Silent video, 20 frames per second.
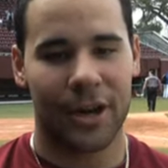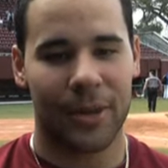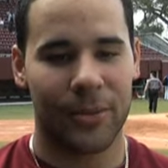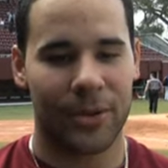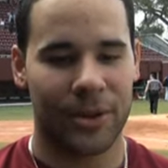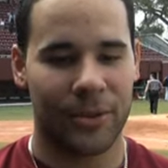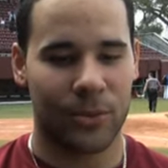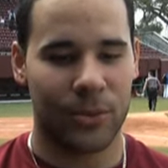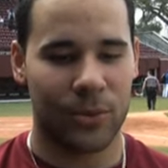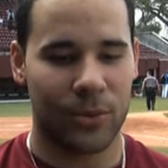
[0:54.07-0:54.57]
I
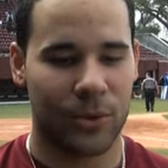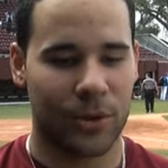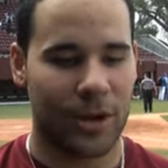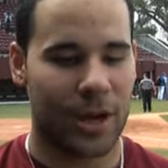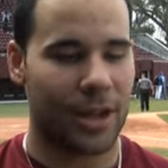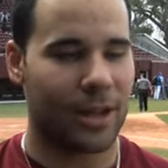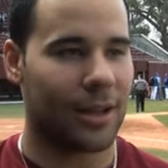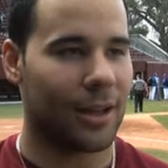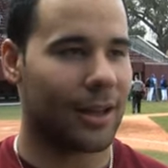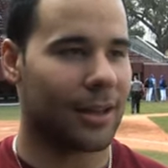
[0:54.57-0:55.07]
mean, when we're
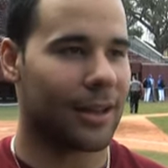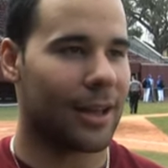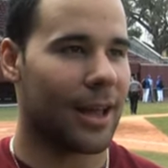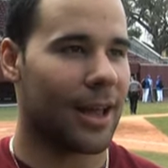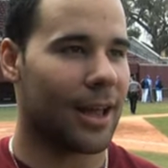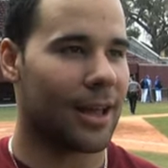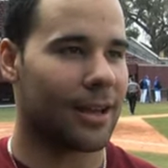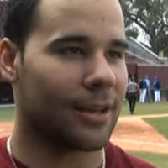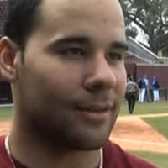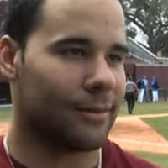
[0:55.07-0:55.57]
ahead like
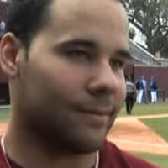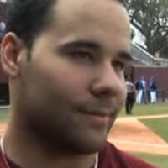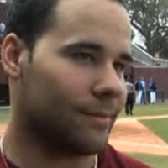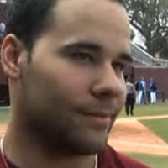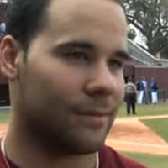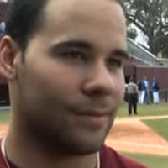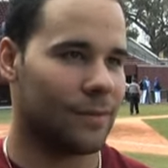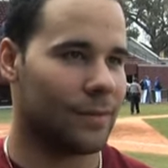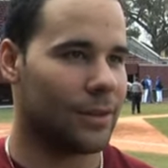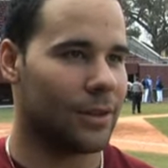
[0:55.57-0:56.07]
that,
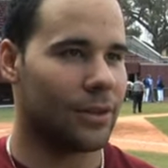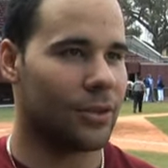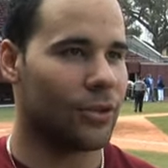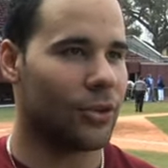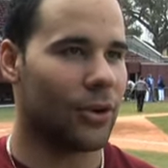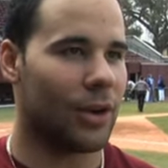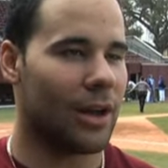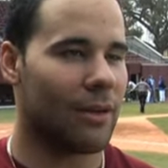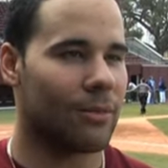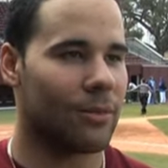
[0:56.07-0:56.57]
you know, you
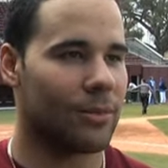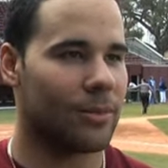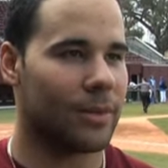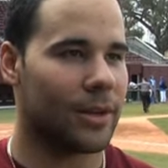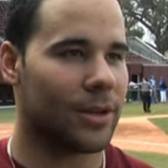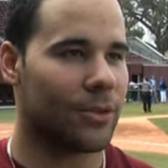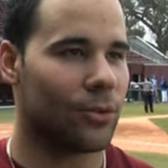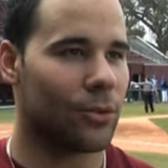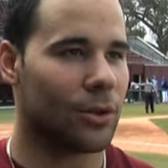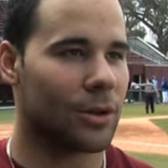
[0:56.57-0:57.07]
don't have
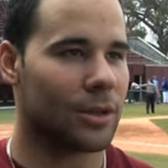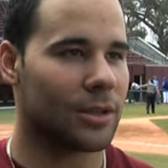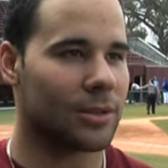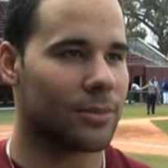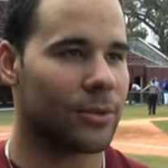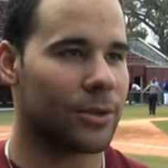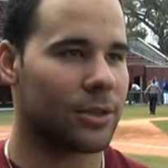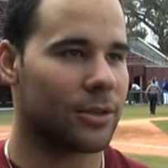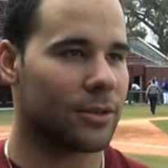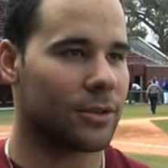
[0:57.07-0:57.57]
many worries.
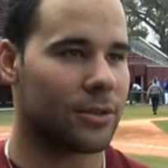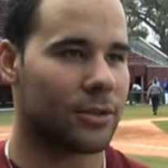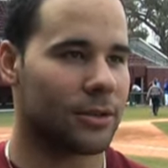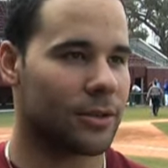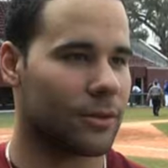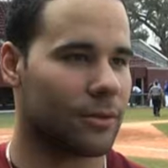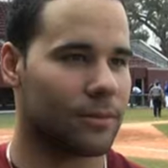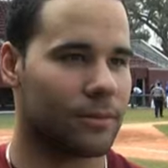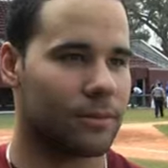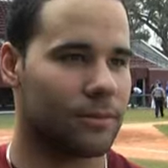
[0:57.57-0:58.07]
The
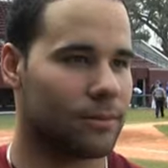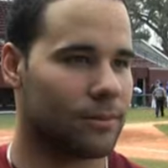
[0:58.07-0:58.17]
pitchers are...